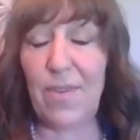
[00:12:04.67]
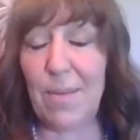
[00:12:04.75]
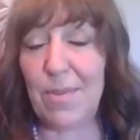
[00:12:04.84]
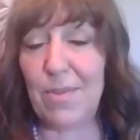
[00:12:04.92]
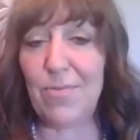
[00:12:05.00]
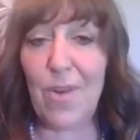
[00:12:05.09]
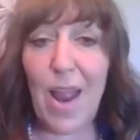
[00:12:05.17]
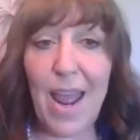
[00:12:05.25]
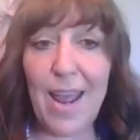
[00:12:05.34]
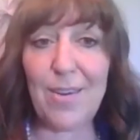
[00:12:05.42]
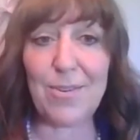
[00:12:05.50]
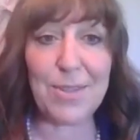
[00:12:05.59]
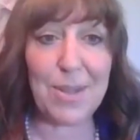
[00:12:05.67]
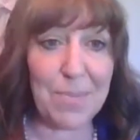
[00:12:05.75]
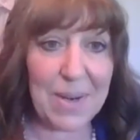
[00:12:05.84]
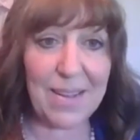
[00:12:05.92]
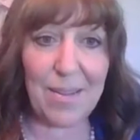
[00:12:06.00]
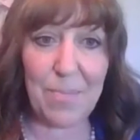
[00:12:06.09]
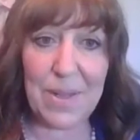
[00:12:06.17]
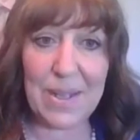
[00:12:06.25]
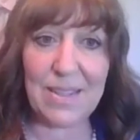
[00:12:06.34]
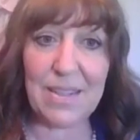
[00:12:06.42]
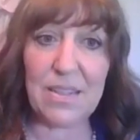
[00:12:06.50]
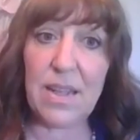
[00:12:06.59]
family friend or somebody in the
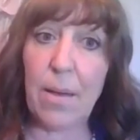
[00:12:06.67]
business,